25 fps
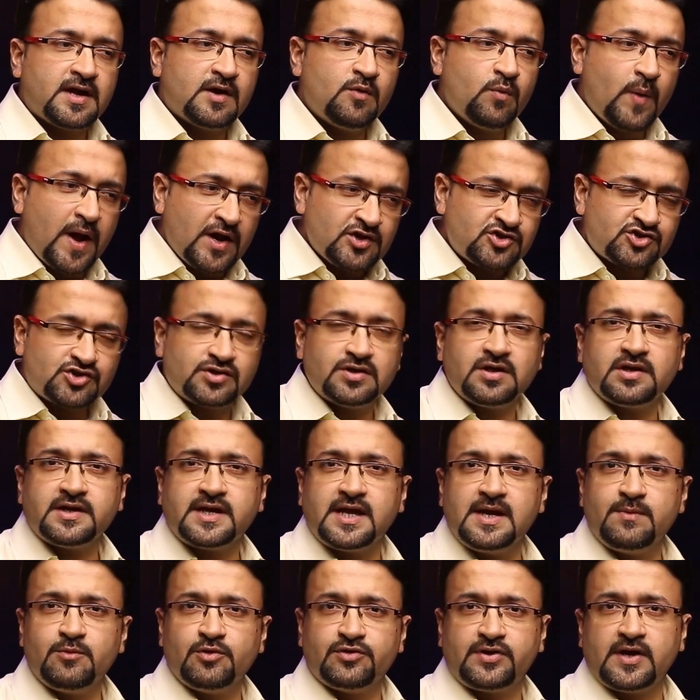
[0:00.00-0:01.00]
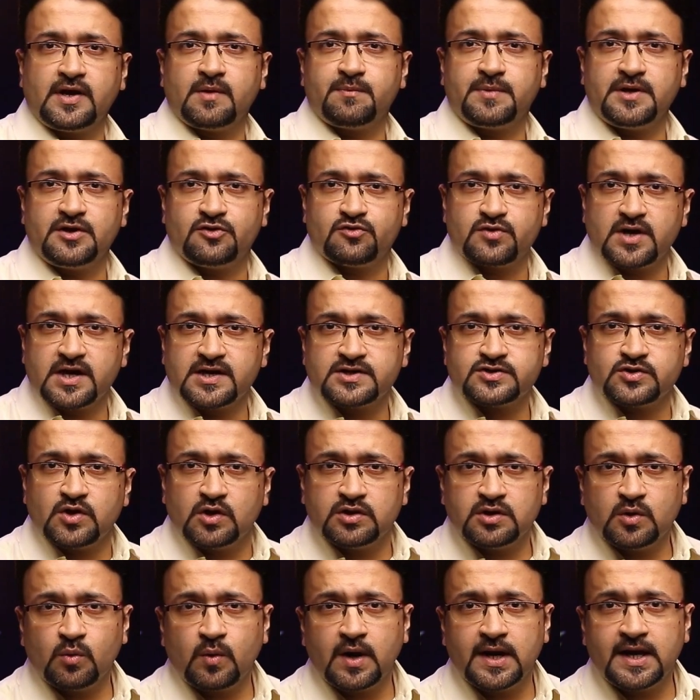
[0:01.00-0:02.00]
conventional chemotherapy drugs
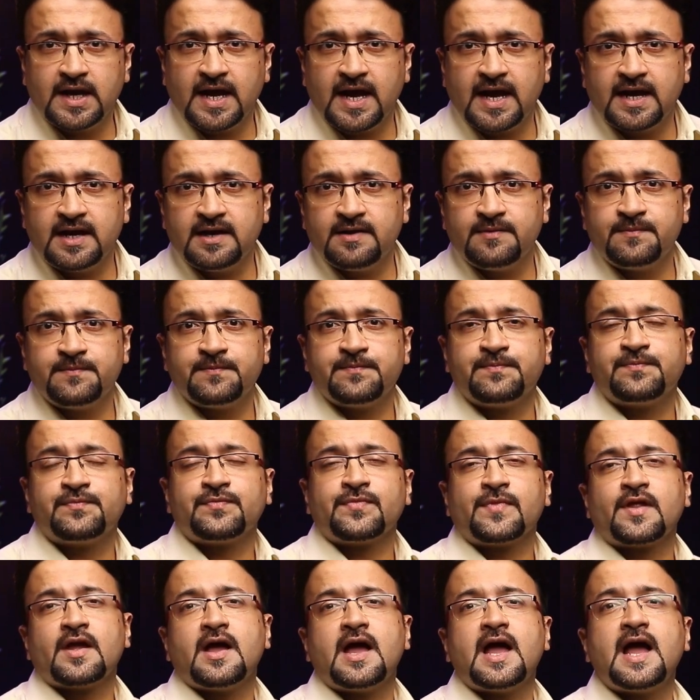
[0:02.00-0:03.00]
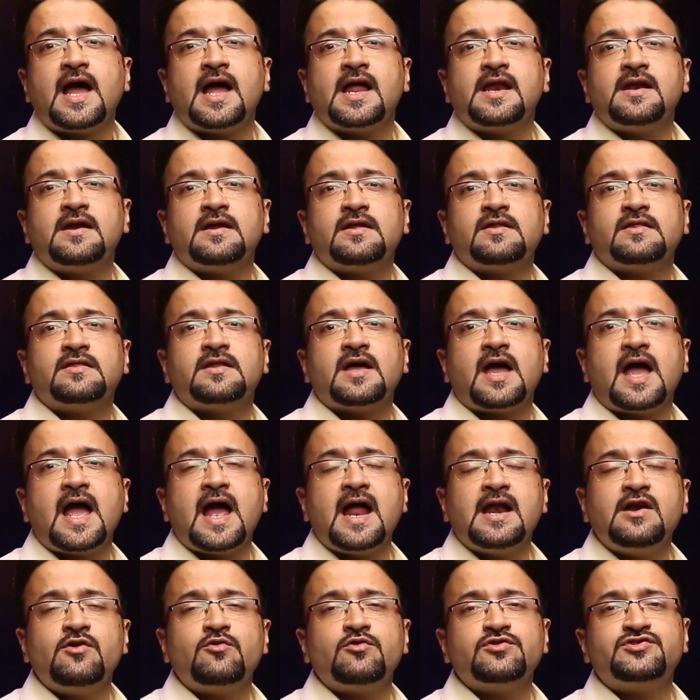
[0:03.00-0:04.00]
on the one hand and the
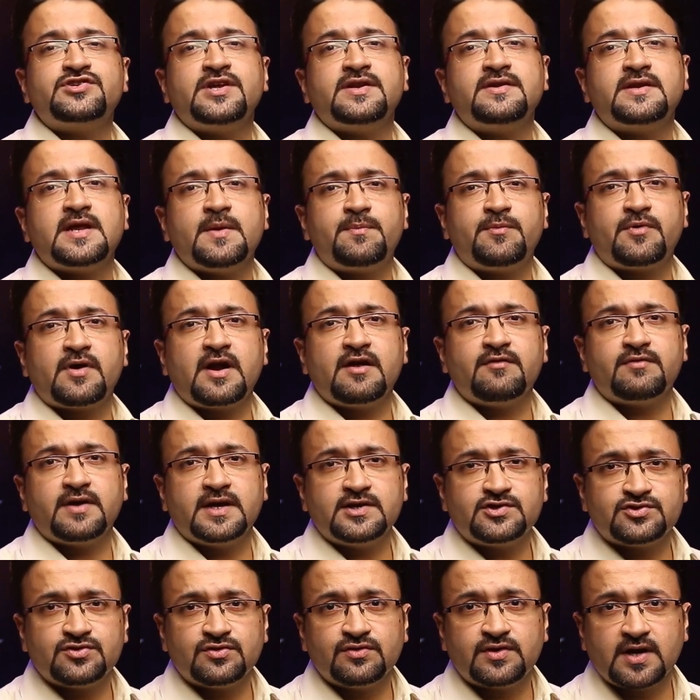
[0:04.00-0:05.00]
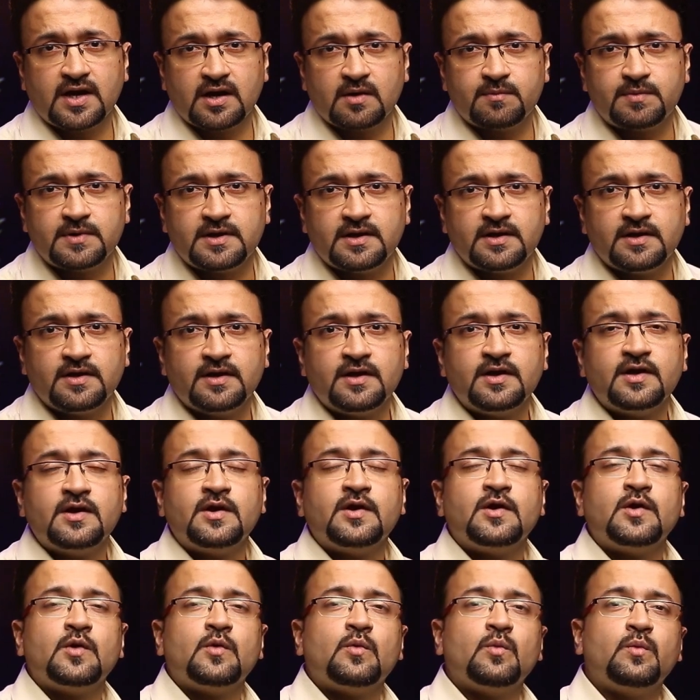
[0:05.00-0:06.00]
androgen deprivation therapy,
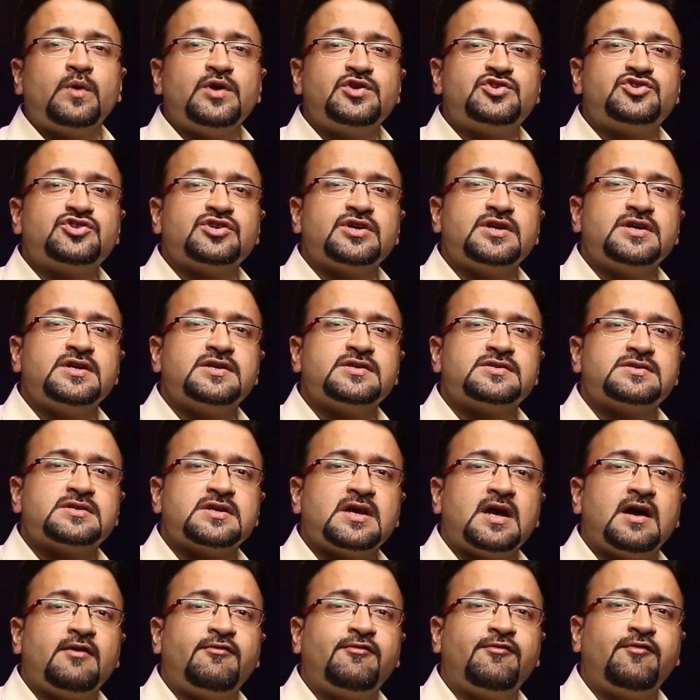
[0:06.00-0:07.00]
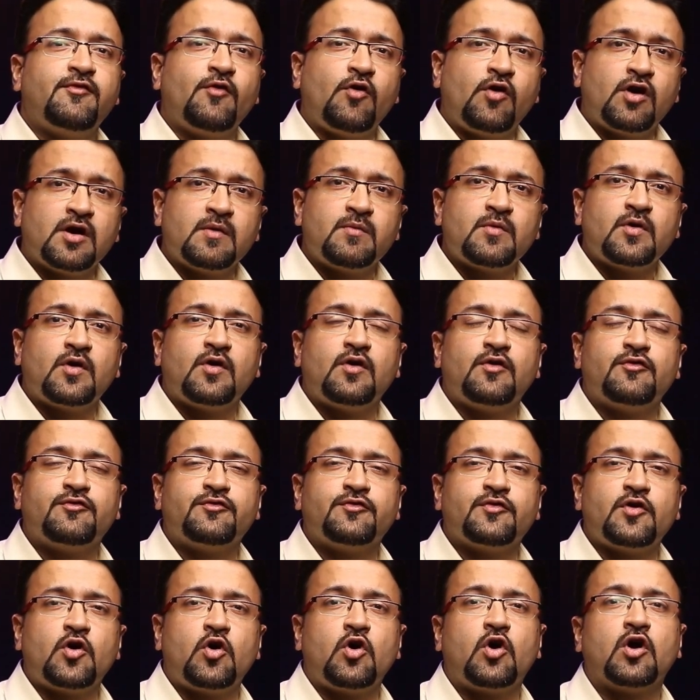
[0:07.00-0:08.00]
which is a form
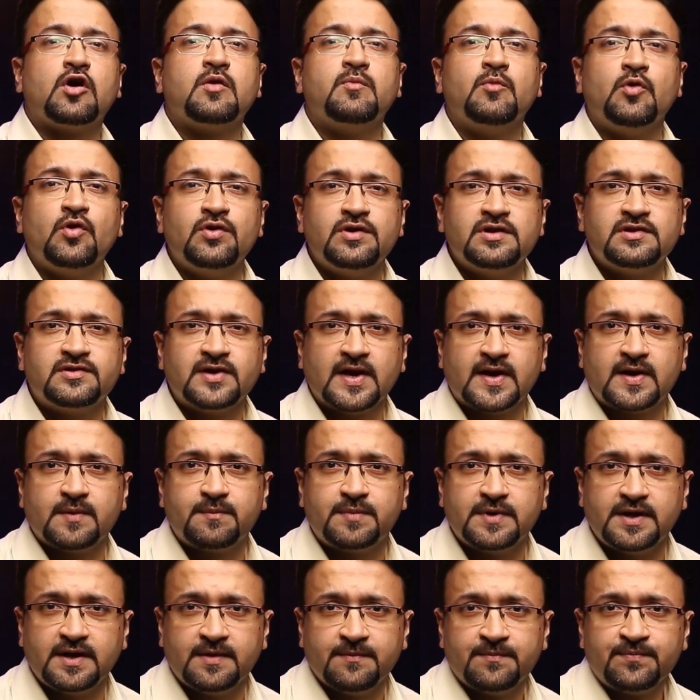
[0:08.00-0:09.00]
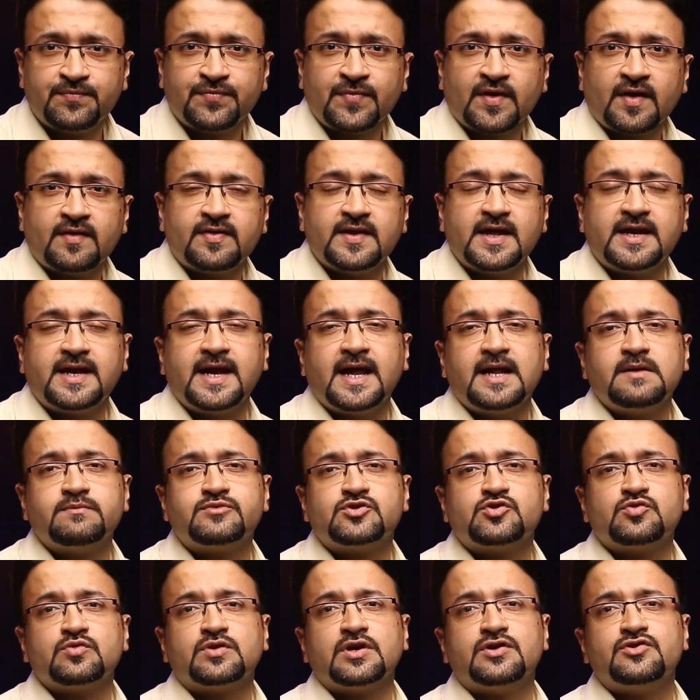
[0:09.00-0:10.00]
of hormonal therapy that
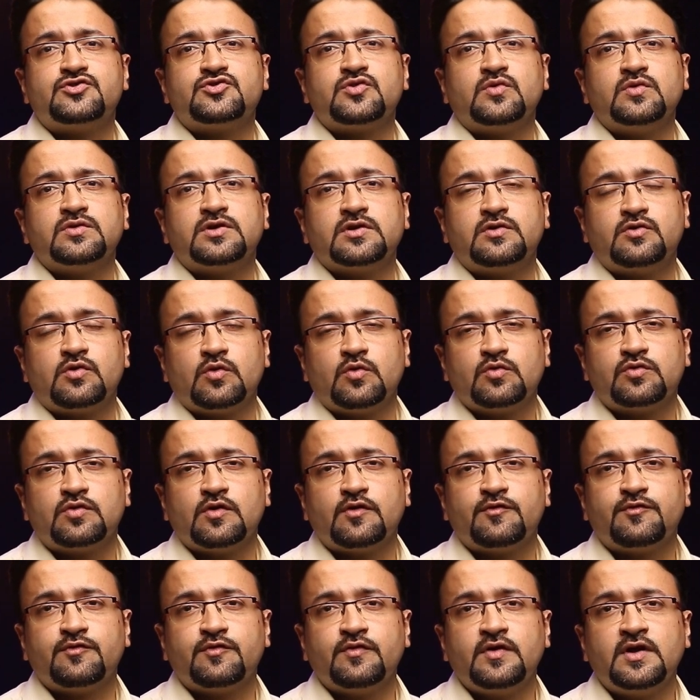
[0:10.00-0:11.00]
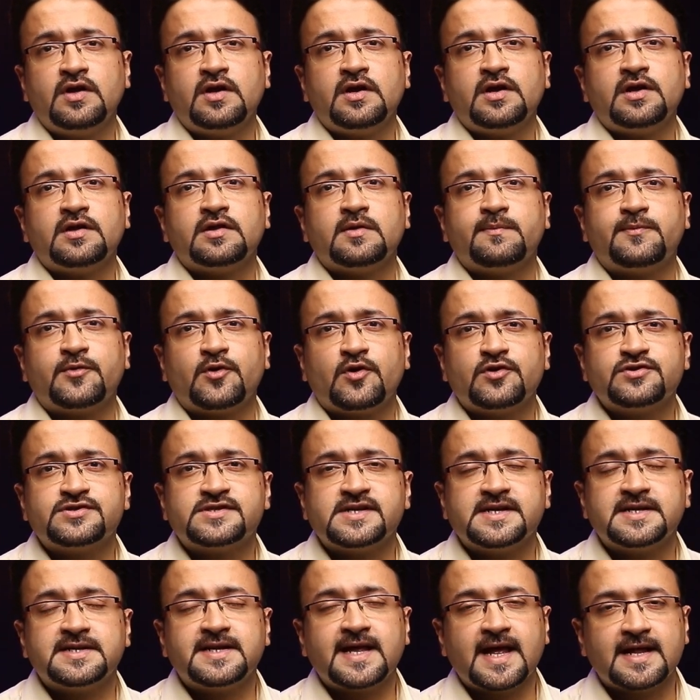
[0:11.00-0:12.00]
helps to control the growth of the
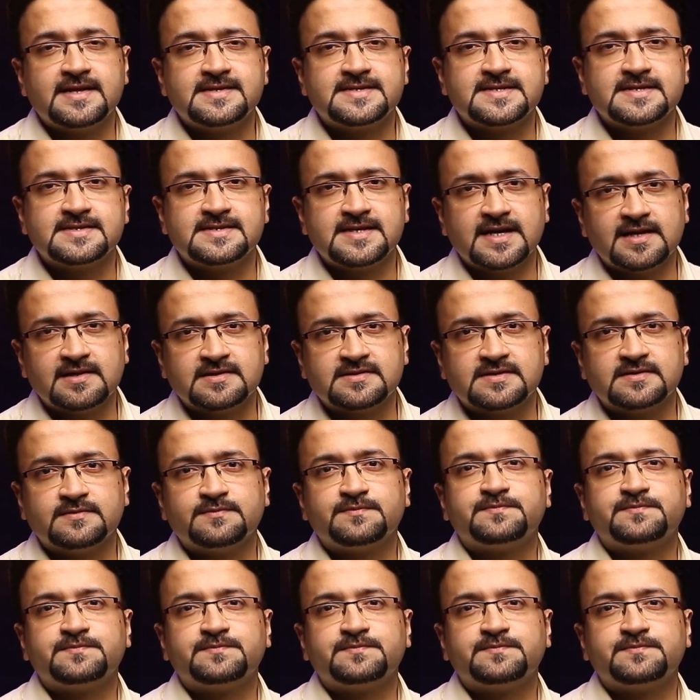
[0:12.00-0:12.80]
prostate cancer cells.